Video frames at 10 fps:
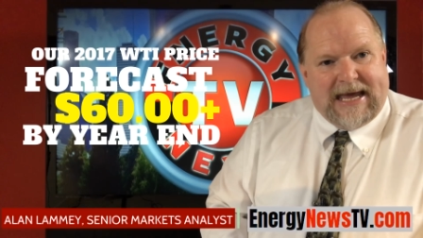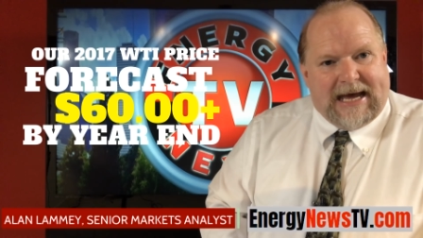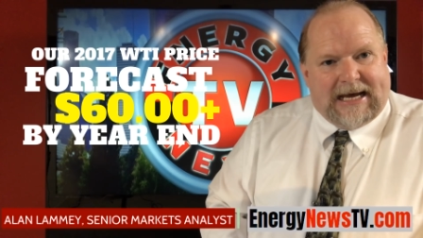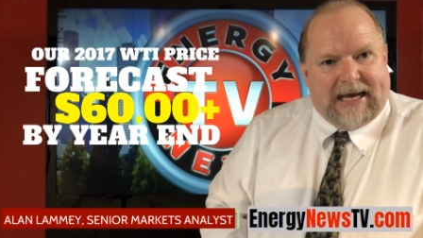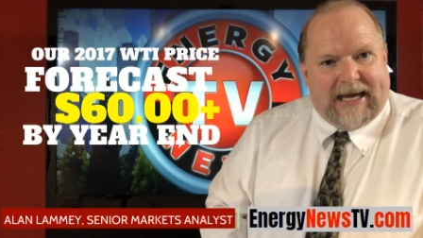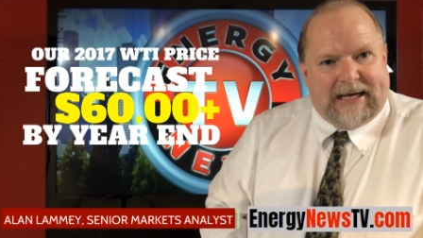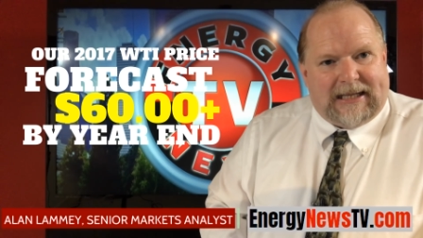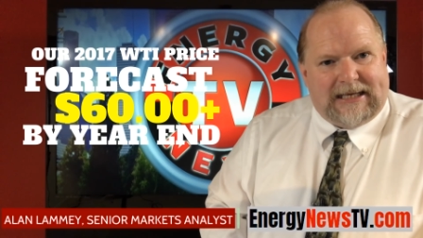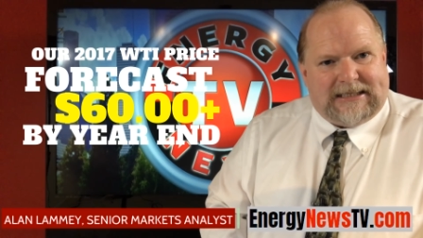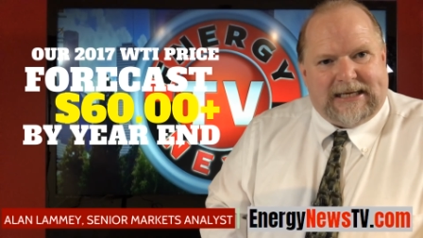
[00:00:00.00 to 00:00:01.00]
and at
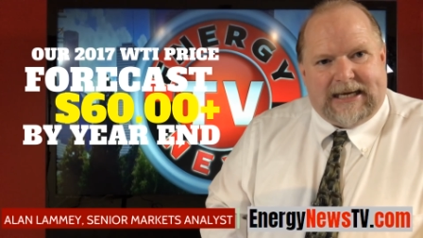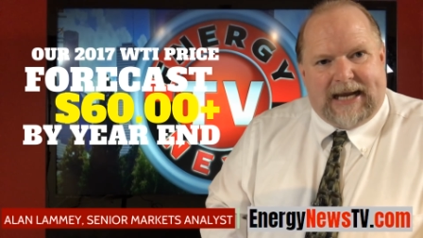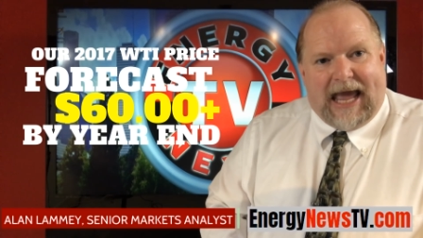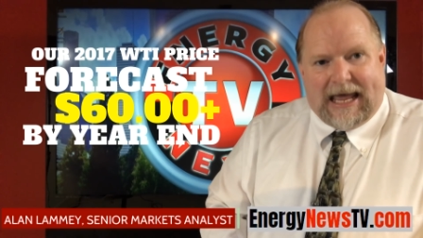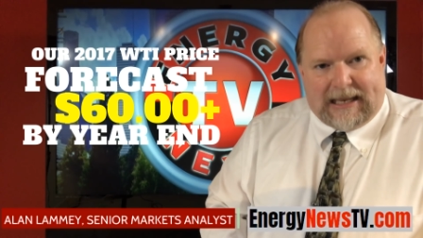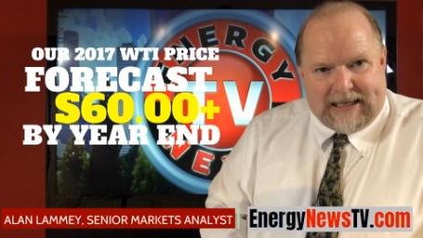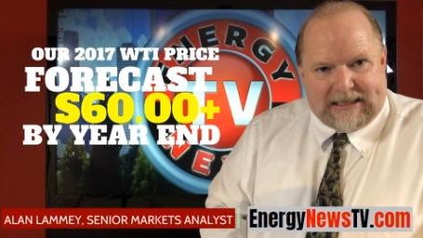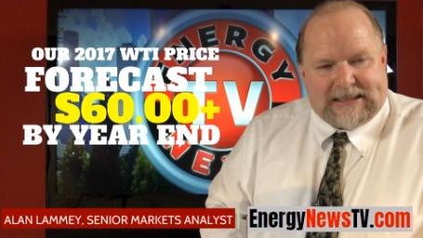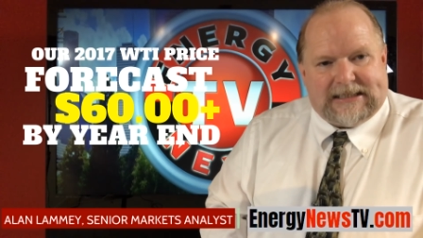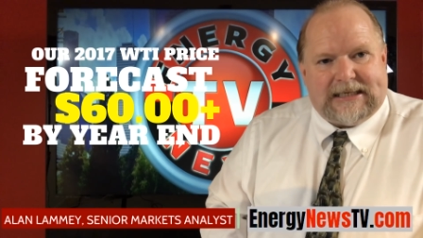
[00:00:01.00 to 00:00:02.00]
least hit at
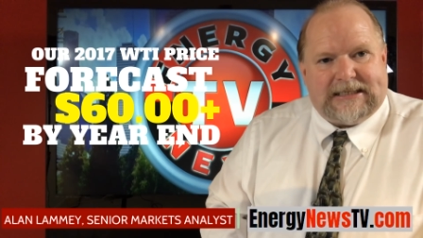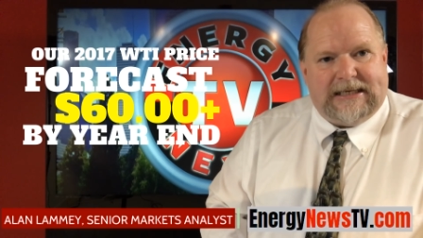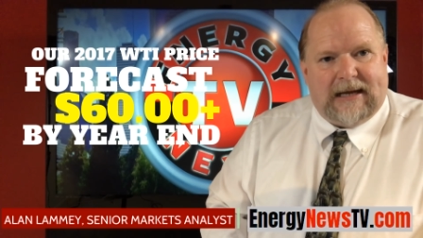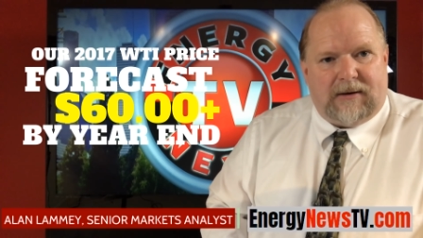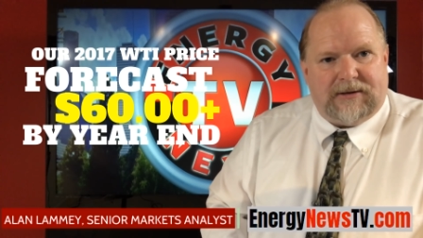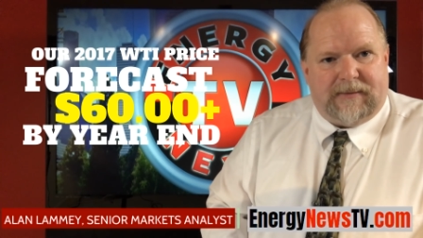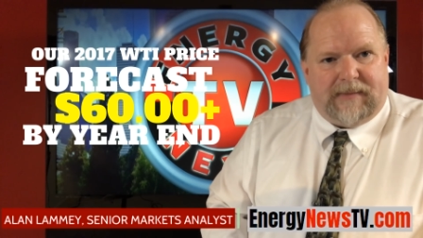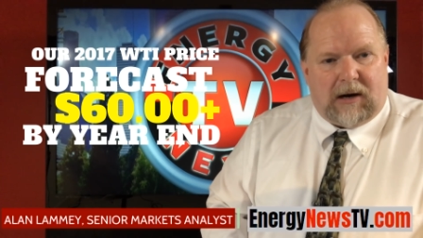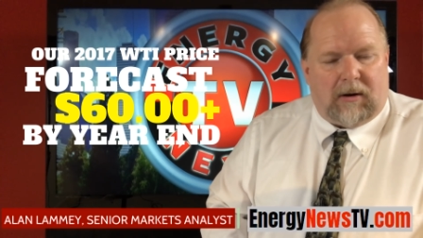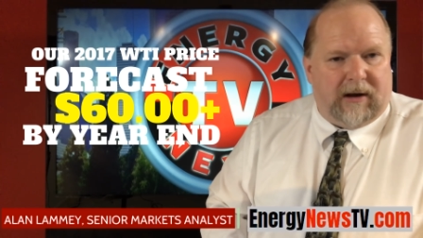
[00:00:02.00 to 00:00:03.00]
least $60 a
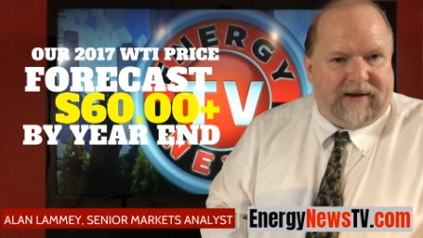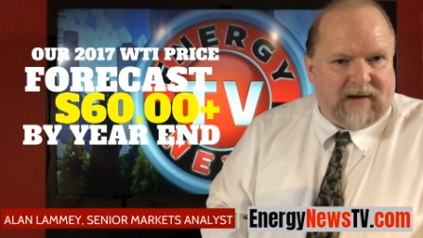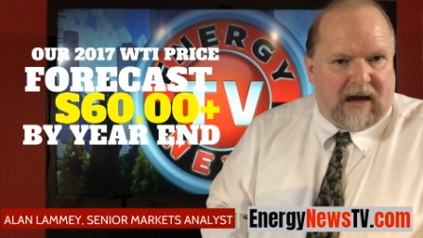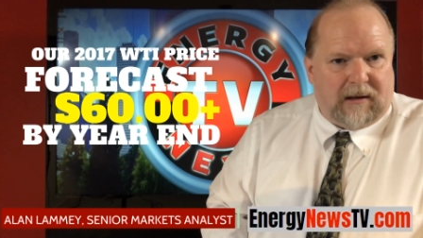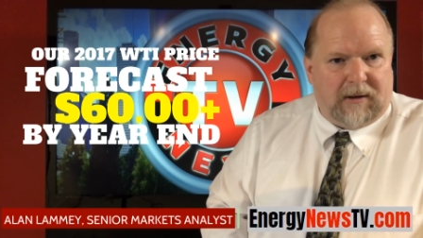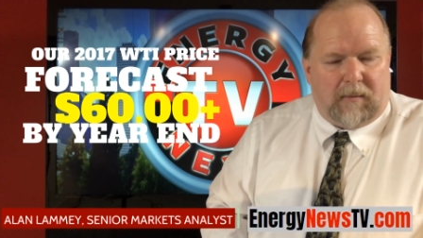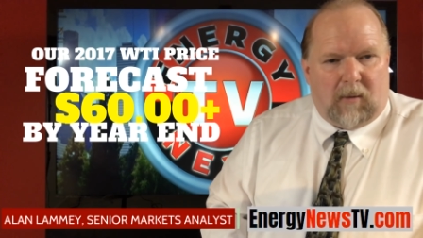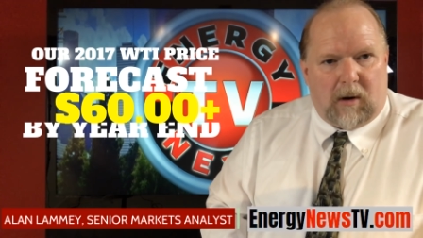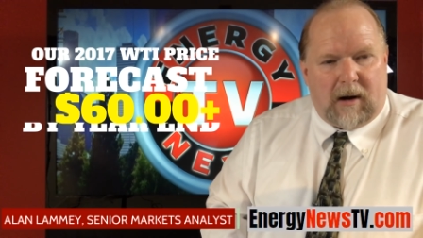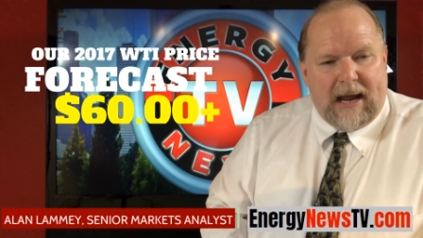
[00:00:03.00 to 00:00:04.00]
barrel, if not a little
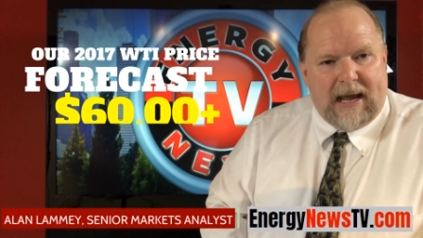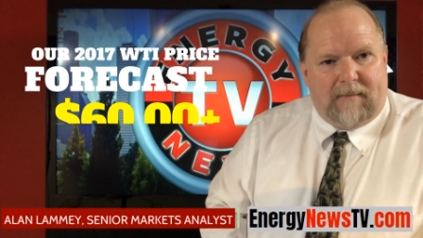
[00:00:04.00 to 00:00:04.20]
more,